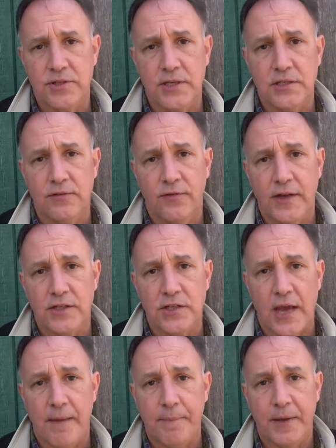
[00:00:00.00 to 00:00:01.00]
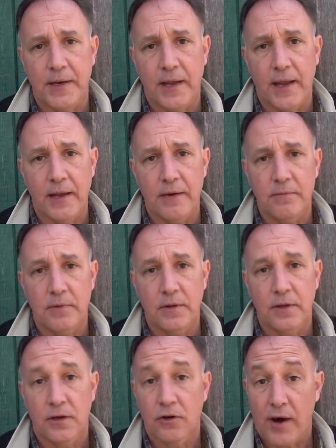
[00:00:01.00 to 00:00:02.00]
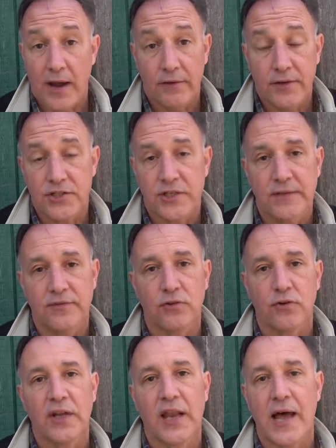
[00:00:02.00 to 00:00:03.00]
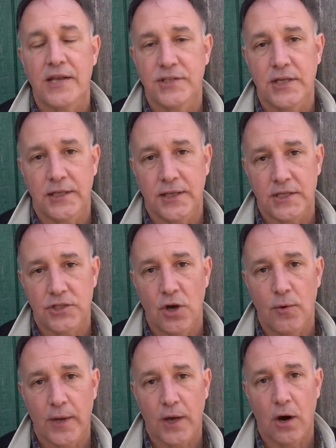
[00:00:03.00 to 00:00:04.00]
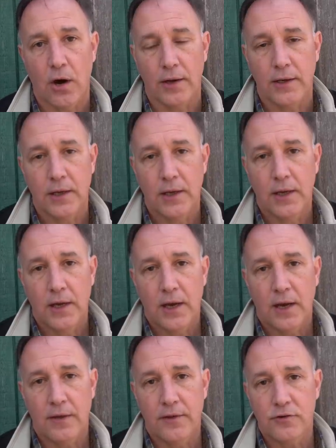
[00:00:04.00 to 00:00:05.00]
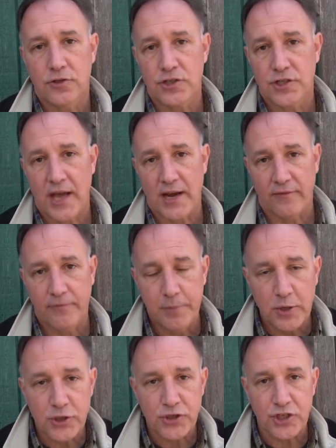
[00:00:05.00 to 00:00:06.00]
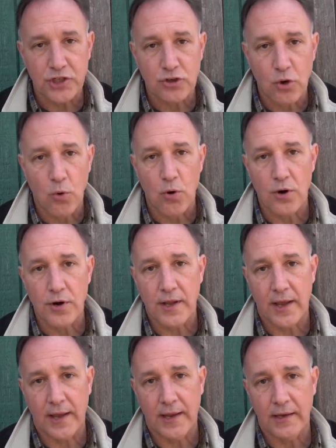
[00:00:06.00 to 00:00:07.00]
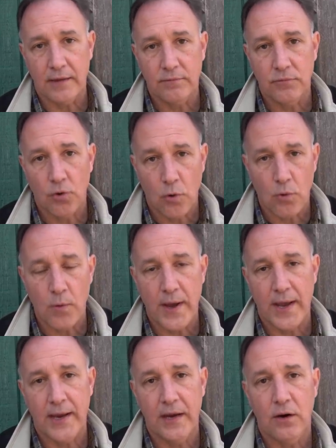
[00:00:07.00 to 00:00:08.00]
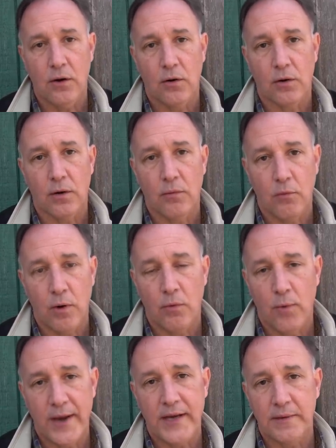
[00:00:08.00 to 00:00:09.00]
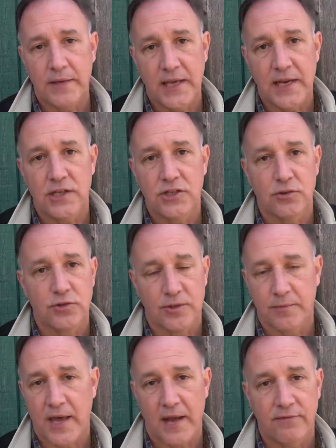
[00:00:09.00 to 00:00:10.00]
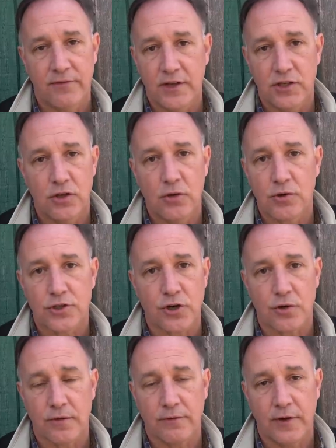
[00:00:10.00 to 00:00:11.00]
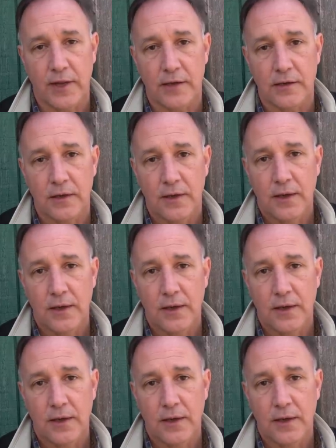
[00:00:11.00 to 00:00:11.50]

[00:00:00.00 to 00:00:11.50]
these events happen and the crowd doesn't even realize anything's going on. They're just kind of pushing toward a doorway or a way to get into some kind of venue or certain event.